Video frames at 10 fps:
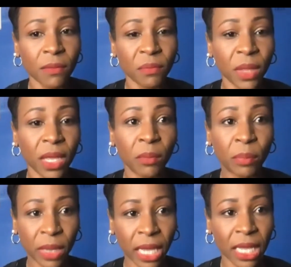in
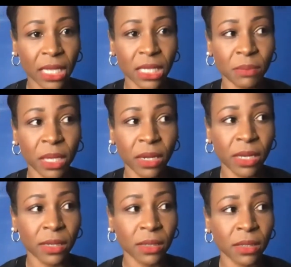place,
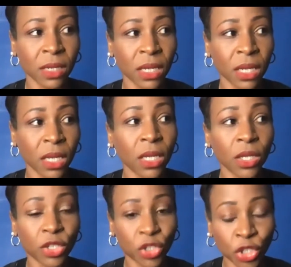because it's